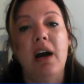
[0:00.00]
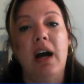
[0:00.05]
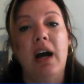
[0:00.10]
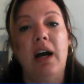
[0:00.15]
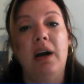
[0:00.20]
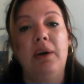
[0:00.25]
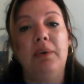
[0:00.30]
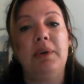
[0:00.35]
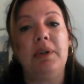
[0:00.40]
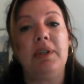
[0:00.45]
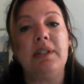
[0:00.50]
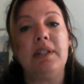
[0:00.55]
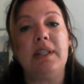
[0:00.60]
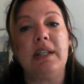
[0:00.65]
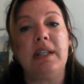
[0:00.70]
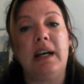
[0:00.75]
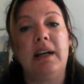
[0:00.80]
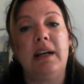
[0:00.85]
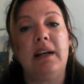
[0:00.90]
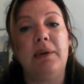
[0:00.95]
I would
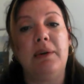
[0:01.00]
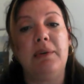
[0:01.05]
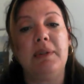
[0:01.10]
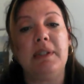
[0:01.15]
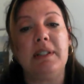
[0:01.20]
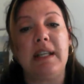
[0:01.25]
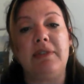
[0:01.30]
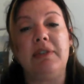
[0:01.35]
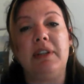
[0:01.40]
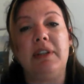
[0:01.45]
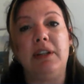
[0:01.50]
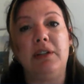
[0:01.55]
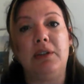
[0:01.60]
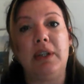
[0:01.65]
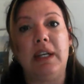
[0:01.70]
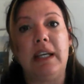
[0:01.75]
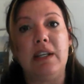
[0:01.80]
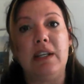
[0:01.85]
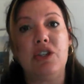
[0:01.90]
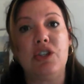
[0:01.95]
definitely
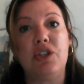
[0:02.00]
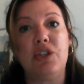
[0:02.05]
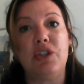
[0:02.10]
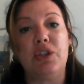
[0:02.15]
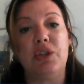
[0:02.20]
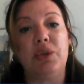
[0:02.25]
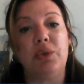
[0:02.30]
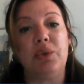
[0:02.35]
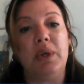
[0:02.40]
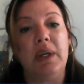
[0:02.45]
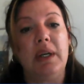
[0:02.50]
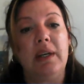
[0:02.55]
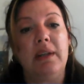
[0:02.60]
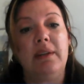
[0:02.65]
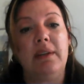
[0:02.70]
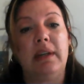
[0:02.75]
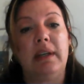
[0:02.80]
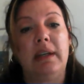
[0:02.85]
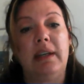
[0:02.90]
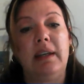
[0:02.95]
look into
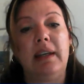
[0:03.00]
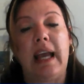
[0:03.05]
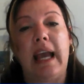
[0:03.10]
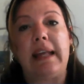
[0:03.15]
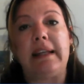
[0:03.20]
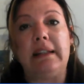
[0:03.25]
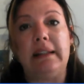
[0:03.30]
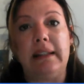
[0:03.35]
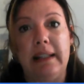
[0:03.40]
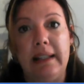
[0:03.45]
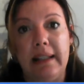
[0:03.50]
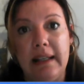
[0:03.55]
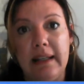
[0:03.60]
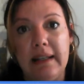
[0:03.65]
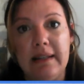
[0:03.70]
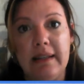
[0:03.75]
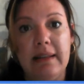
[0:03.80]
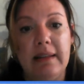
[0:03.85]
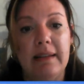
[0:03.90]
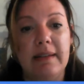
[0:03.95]
the
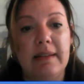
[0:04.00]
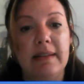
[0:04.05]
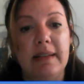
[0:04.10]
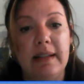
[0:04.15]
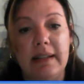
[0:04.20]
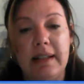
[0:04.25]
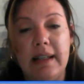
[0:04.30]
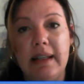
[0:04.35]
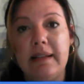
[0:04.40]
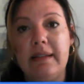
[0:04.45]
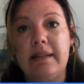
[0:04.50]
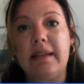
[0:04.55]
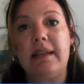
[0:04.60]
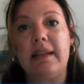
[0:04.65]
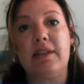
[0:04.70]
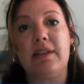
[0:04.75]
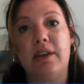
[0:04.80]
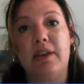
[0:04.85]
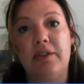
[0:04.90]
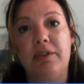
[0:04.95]
analytics and the
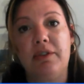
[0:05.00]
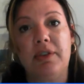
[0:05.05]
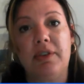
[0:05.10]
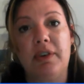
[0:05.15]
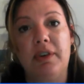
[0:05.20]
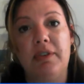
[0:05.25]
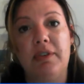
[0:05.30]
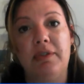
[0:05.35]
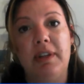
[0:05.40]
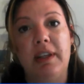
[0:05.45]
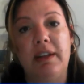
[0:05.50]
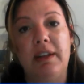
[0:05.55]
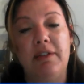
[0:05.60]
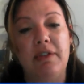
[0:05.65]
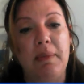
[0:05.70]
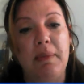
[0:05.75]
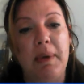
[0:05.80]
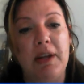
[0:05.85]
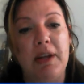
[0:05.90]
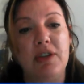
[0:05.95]
statistics of the
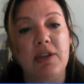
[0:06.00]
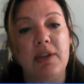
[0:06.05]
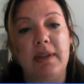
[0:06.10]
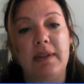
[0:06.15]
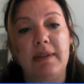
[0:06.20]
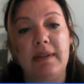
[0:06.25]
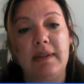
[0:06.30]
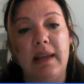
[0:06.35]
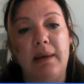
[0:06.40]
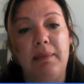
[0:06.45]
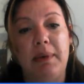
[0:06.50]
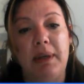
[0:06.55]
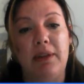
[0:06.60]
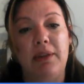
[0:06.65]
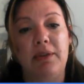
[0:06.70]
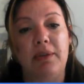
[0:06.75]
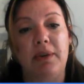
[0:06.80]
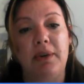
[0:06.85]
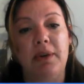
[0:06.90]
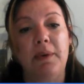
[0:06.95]
information that's coming
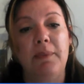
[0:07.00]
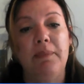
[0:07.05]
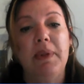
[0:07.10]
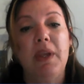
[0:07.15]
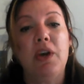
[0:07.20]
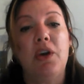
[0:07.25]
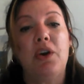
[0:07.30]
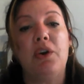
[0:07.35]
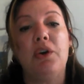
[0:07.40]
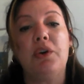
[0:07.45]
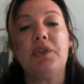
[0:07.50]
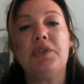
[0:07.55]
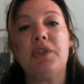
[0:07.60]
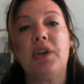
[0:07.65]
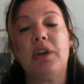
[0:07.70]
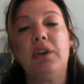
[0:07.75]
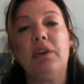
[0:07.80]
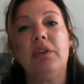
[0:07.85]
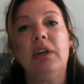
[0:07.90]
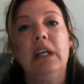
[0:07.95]
through.
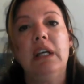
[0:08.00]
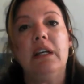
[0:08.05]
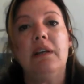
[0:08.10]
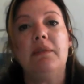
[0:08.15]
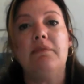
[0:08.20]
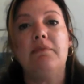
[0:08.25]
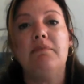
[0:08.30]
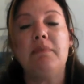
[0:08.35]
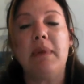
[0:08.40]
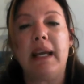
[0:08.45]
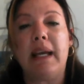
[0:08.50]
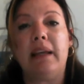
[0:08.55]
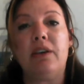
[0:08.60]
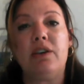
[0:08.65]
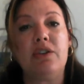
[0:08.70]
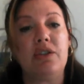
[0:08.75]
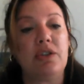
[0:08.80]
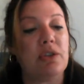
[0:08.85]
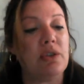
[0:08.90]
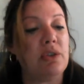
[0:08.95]
Also, make
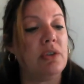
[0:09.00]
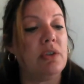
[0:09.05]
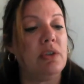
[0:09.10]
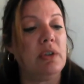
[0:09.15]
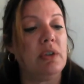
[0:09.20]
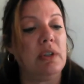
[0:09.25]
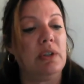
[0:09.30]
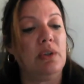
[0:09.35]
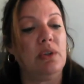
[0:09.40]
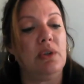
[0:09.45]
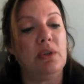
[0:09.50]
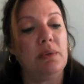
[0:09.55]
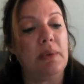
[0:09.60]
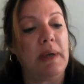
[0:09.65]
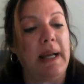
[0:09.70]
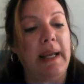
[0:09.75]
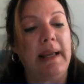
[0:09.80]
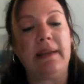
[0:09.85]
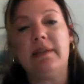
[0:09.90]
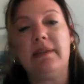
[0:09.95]
sure
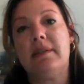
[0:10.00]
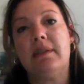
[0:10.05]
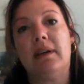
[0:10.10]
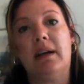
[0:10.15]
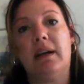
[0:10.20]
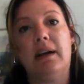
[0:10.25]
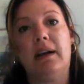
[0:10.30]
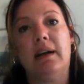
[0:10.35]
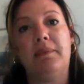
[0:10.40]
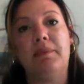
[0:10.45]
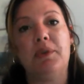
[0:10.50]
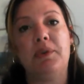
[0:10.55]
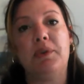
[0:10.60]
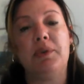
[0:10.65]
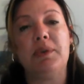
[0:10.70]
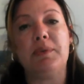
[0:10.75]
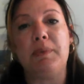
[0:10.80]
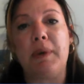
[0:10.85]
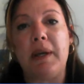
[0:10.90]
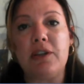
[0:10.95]
always do
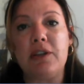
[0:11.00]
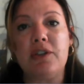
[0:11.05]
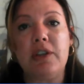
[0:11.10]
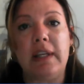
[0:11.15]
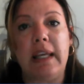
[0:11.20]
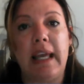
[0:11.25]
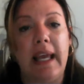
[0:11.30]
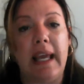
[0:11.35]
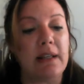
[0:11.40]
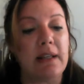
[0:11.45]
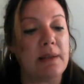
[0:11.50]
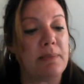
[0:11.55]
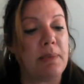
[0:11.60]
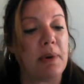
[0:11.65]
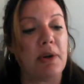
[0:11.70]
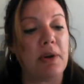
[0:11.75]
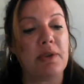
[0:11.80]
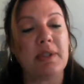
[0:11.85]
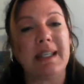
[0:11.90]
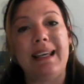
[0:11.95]
as best you can to
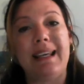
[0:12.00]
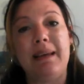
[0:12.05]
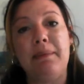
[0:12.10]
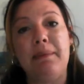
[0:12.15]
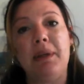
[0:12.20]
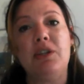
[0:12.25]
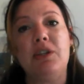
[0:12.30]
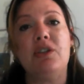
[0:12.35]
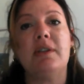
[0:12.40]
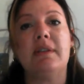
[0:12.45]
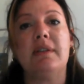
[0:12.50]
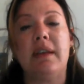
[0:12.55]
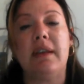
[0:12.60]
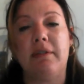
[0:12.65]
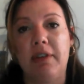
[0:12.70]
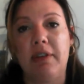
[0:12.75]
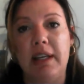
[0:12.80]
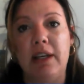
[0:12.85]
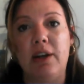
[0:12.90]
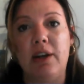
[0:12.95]
post images
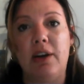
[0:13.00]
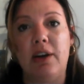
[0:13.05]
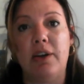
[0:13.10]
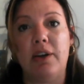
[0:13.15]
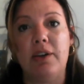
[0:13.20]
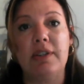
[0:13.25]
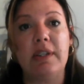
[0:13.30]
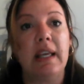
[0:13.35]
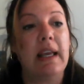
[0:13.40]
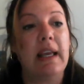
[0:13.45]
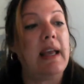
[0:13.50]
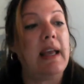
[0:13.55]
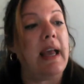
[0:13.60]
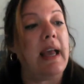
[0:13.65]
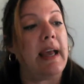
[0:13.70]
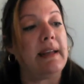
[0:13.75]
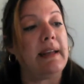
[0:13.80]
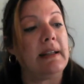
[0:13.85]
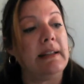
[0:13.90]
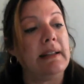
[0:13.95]
and videos.
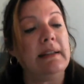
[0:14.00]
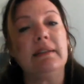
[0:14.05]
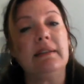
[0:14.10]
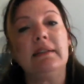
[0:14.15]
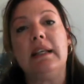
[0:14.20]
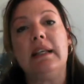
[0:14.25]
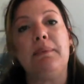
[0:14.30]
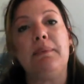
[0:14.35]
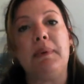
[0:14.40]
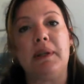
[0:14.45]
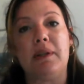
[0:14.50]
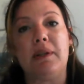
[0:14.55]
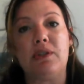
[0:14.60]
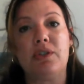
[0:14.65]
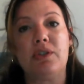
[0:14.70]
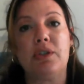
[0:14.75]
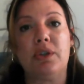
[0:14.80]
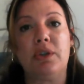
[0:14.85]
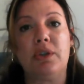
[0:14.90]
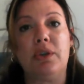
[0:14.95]
And a little tip is
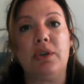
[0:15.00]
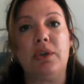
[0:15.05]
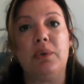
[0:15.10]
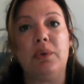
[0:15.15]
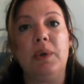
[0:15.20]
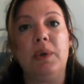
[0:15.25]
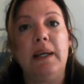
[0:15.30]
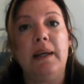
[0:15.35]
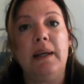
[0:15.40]
to,